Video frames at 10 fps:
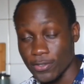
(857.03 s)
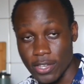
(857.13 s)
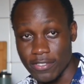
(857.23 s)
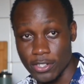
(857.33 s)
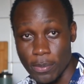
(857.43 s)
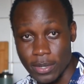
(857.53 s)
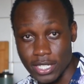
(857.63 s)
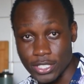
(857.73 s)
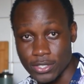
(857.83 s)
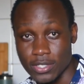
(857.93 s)
you have an
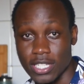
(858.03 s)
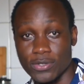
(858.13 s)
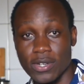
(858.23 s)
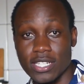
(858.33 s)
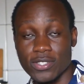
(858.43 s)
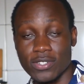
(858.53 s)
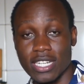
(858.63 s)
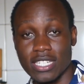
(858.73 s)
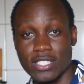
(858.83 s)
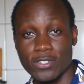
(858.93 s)
operation that works on a
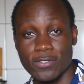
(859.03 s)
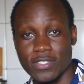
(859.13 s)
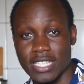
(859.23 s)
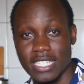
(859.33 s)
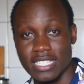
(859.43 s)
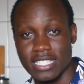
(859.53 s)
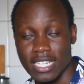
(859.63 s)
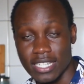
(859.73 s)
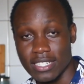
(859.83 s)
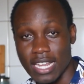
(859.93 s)
list of say
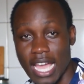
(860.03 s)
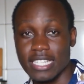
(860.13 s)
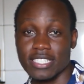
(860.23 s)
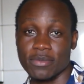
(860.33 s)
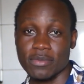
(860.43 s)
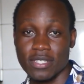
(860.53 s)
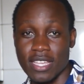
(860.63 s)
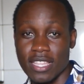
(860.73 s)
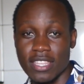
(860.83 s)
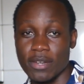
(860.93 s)
10 items,
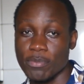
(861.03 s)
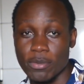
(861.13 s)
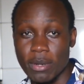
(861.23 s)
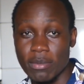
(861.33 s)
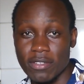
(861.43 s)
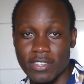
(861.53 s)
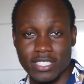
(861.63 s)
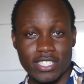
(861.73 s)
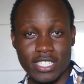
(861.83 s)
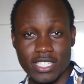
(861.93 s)
then probably
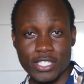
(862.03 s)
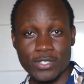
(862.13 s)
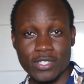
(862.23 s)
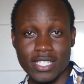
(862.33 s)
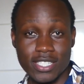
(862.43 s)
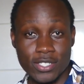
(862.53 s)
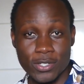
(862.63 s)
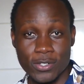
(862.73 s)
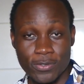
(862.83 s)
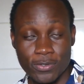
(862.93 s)
vectorization is
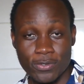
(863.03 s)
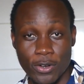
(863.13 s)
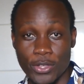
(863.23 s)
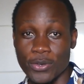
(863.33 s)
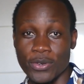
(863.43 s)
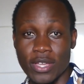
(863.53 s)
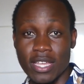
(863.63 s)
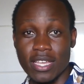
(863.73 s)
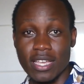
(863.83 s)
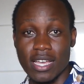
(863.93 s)
not for you.
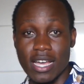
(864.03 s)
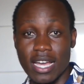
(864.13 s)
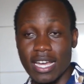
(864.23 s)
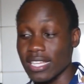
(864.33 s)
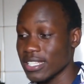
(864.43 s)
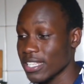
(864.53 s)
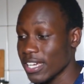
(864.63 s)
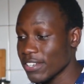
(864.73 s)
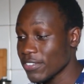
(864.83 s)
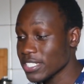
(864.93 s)
The
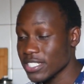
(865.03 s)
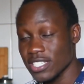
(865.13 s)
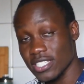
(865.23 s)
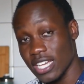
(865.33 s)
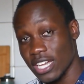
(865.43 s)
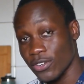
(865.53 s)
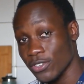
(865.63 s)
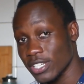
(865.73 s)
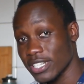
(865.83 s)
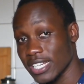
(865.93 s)
advantages are
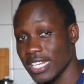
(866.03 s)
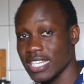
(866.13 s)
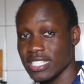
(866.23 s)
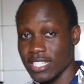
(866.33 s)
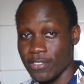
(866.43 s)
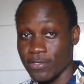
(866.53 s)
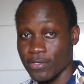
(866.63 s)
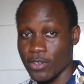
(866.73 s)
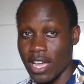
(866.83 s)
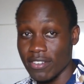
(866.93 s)
only realized if
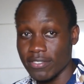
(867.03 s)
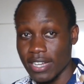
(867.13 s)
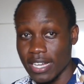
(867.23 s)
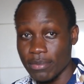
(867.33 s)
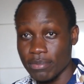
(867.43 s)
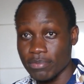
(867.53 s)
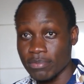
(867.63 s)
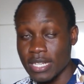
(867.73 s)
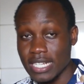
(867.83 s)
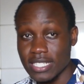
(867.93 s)
you have a
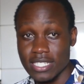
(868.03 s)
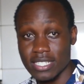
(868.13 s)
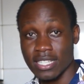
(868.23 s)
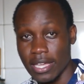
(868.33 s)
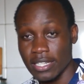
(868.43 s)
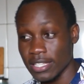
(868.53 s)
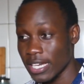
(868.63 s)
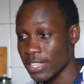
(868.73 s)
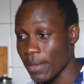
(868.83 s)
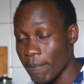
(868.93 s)
data set
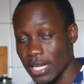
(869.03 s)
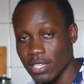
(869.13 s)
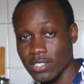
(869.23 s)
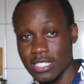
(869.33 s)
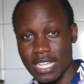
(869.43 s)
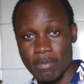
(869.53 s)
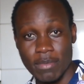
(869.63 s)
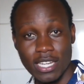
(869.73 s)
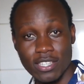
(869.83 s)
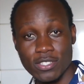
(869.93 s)
in the millions and
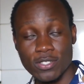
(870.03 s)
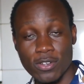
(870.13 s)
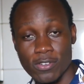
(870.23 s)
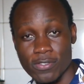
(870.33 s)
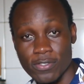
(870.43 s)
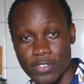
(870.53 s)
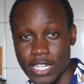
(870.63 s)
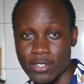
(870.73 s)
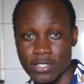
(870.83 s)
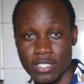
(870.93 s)
billions of
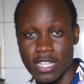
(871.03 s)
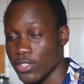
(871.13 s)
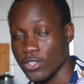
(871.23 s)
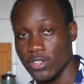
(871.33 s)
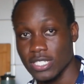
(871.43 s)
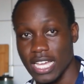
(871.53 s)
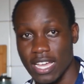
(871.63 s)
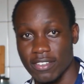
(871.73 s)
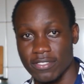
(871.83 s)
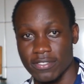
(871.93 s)
records. You don't
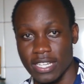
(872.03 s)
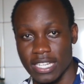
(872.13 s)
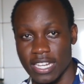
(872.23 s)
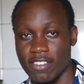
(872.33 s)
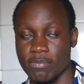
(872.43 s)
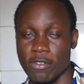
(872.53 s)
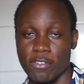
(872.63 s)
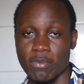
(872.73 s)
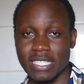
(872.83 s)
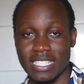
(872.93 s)
have enough
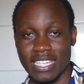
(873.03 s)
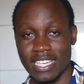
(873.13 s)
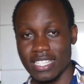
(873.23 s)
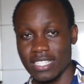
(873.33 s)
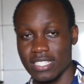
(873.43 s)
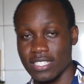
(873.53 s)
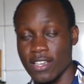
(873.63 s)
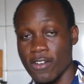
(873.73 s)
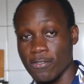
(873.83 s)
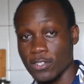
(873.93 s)
performance gains
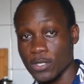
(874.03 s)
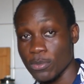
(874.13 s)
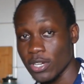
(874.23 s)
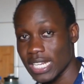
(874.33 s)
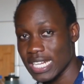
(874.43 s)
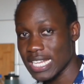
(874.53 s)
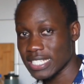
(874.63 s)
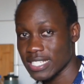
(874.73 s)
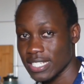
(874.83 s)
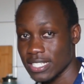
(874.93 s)
for smaller data
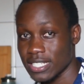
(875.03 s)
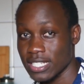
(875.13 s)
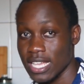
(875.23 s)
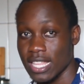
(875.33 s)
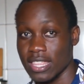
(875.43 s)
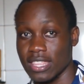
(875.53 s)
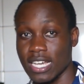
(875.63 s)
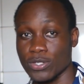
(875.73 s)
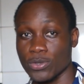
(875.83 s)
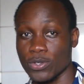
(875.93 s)
sets
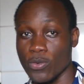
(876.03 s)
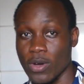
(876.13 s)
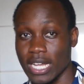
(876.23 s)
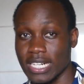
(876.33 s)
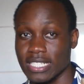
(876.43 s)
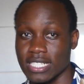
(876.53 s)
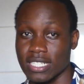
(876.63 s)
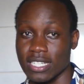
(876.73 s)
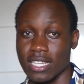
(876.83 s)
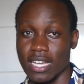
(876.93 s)
that would warrant
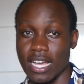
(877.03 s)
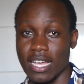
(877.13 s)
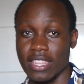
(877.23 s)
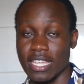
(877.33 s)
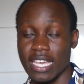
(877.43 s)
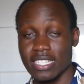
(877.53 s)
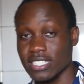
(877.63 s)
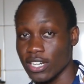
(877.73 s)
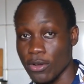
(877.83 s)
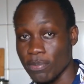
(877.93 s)
the
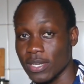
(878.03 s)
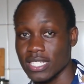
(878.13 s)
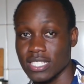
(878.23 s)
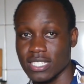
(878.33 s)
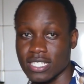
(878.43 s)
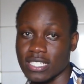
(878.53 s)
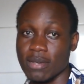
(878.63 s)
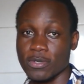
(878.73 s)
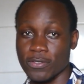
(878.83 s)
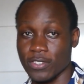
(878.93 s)
extra complexity in
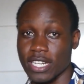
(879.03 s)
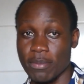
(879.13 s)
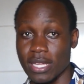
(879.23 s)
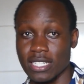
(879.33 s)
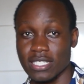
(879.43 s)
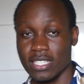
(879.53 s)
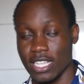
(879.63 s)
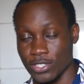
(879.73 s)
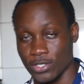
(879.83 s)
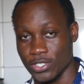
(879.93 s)
terms of readability
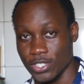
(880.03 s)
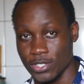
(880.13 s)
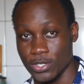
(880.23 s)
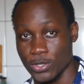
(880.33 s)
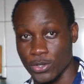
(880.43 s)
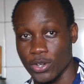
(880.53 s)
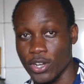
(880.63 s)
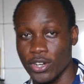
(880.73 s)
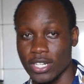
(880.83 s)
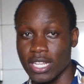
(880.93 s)
that you introduce to your
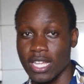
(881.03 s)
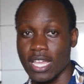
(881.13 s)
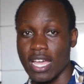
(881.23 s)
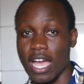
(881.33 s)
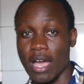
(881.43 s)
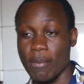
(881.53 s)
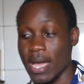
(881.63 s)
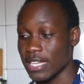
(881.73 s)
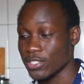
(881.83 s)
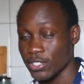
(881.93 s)
code
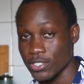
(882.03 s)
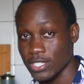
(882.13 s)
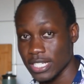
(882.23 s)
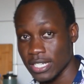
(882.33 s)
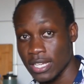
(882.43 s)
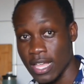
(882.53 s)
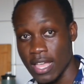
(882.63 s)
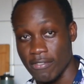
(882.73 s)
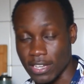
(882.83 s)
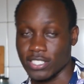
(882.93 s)
by introducing
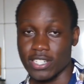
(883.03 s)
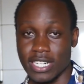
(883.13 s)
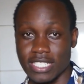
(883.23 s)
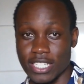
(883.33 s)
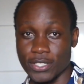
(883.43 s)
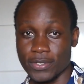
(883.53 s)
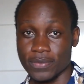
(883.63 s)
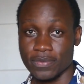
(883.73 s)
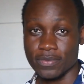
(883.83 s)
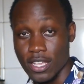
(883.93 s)
vectorization.
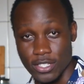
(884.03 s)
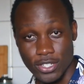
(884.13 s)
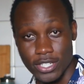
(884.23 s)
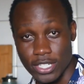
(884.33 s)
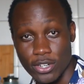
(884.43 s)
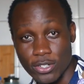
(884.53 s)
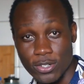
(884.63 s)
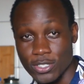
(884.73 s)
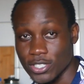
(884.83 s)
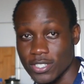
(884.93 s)
So in
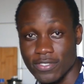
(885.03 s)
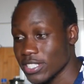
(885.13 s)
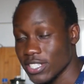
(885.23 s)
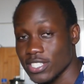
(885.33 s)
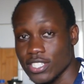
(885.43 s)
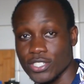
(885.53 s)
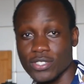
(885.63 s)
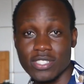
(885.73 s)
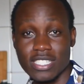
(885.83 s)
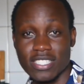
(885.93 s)
conclusion,
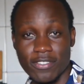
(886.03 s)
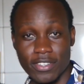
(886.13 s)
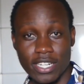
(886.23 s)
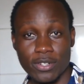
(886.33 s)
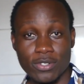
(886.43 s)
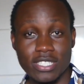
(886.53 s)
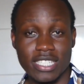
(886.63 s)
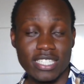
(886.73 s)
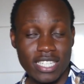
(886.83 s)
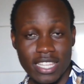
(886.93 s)
vectorization is a very good
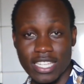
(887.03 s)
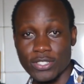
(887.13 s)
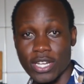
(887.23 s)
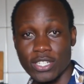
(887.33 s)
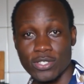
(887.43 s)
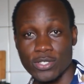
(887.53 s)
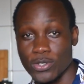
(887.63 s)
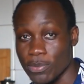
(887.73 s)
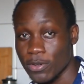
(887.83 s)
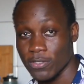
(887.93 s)
technique that you can use to
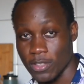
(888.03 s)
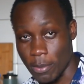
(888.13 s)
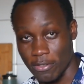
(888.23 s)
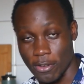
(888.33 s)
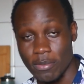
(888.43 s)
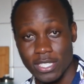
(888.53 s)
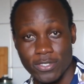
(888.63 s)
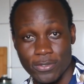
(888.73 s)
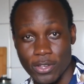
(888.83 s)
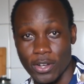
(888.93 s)
improve the performance
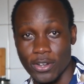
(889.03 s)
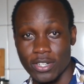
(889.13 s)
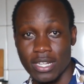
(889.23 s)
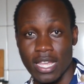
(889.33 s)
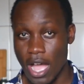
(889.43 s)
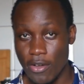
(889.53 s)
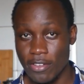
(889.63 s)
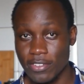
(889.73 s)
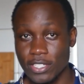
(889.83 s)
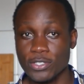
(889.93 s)
of your code.
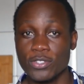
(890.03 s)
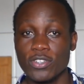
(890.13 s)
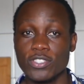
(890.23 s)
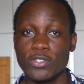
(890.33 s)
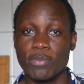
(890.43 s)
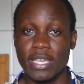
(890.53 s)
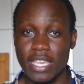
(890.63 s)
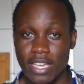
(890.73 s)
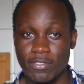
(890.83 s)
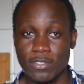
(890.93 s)
However, you should also be
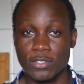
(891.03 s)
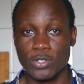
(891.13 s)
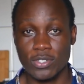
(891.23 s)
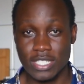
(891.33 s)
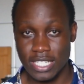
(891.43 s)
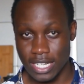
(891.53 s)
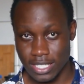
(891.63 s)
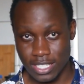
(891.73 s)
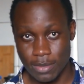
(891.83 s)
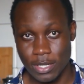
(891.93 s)
careful to consider
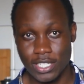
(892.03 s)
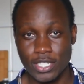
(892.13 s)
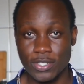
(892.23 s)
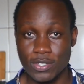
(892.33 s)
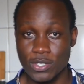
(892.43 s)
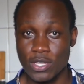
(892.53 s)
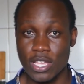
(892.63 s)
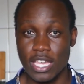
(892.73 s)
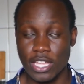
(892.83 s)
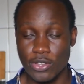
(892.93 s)
its limitations
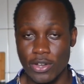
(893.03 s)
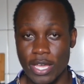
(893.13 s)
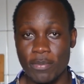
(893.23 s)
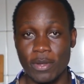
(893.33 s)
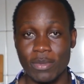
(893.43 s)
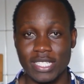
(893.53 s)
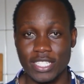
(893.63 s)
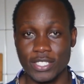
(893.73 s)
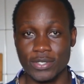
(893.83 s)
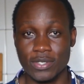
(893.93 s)
in your
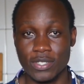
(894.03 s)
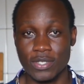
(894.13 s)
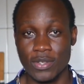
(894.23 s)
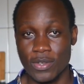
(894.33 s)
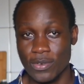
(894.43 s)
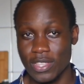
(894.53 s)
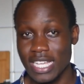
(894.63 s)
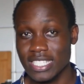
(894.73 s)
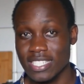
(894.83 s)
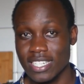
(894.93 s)
implementations. With
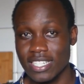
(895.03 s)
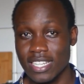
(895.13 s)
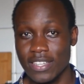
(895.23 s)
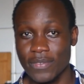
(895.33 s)
that said,